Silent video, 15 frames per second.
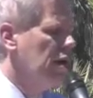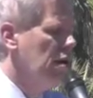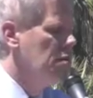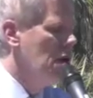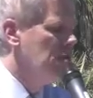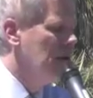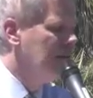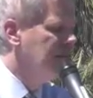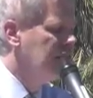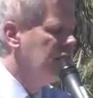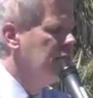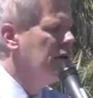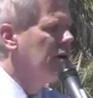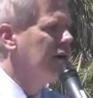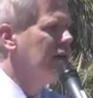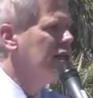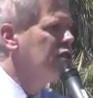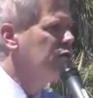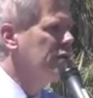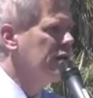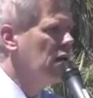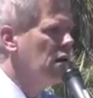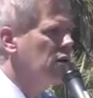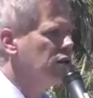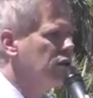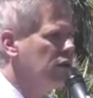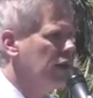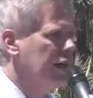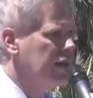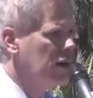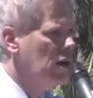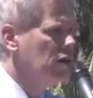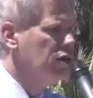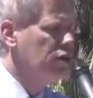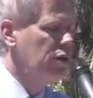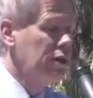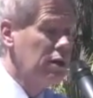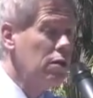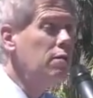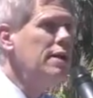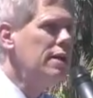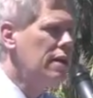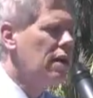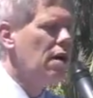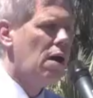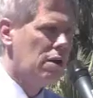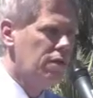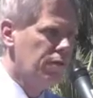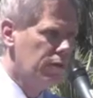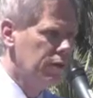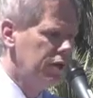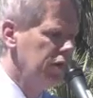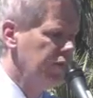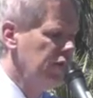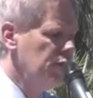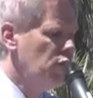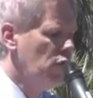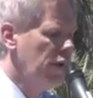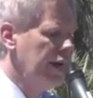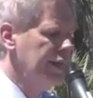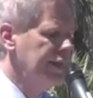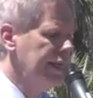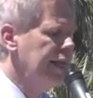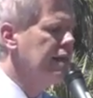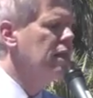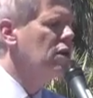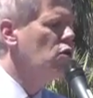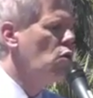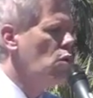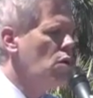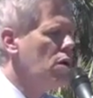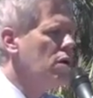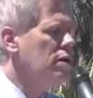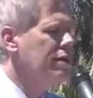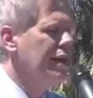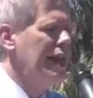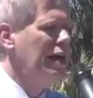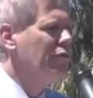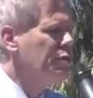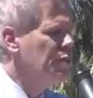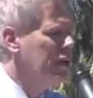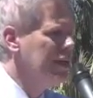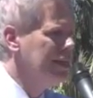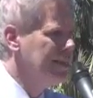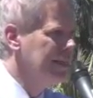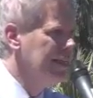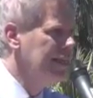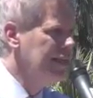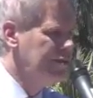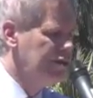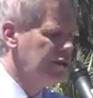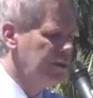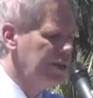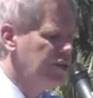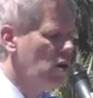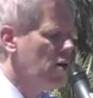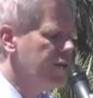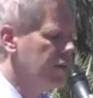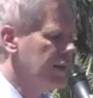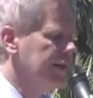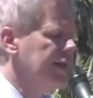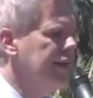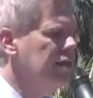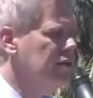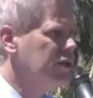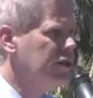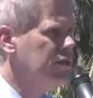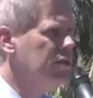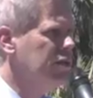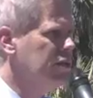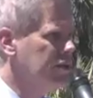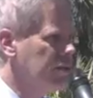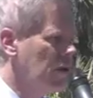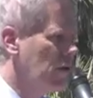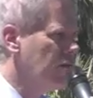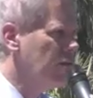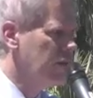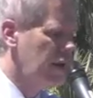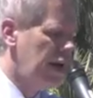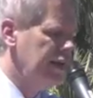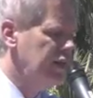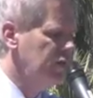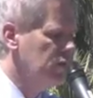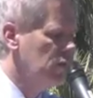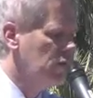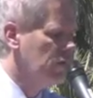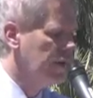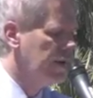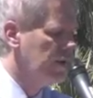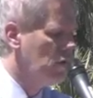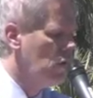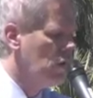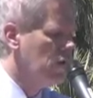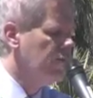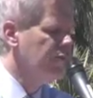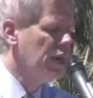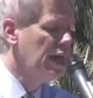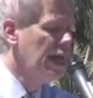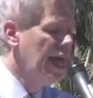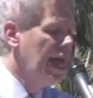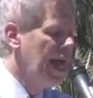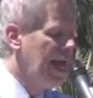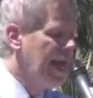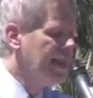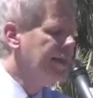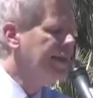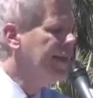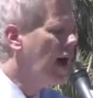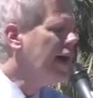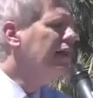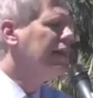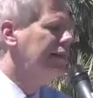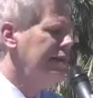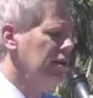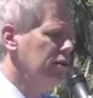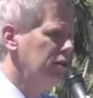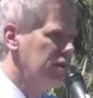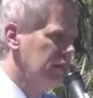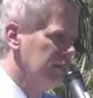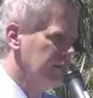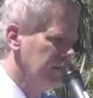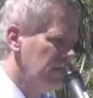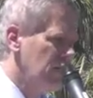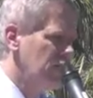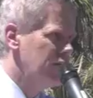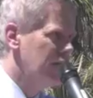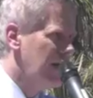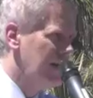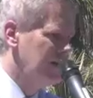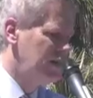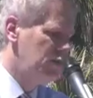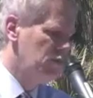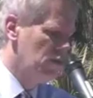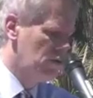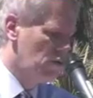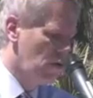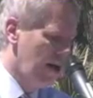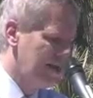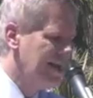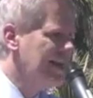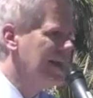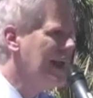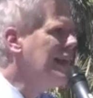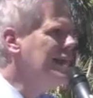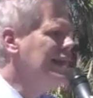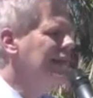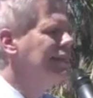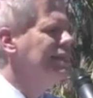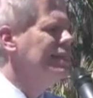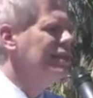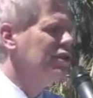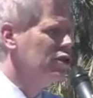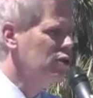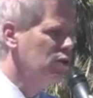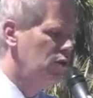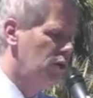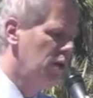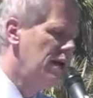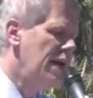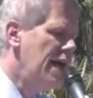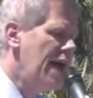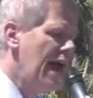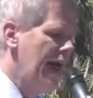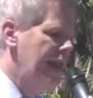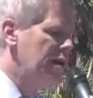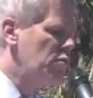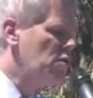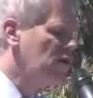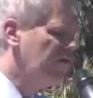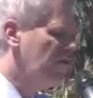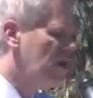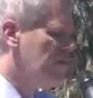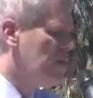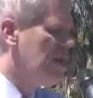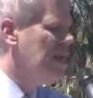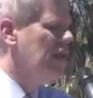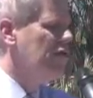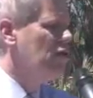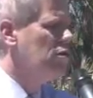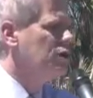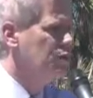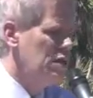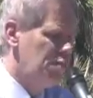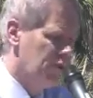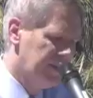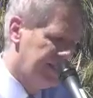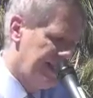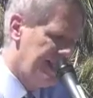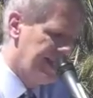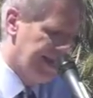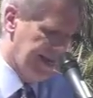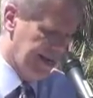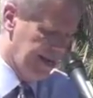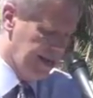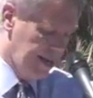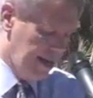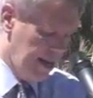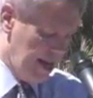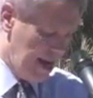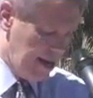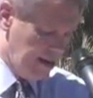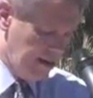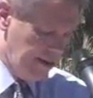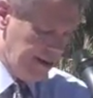about Mexican American history, culture, including the controversial viewpoints, into the core that everybody sees, which means all the Latino students who go through the high school core, and the non-Latino students who go through the high school core. I think they need to see it too, and there weren't very many of those people seeing it under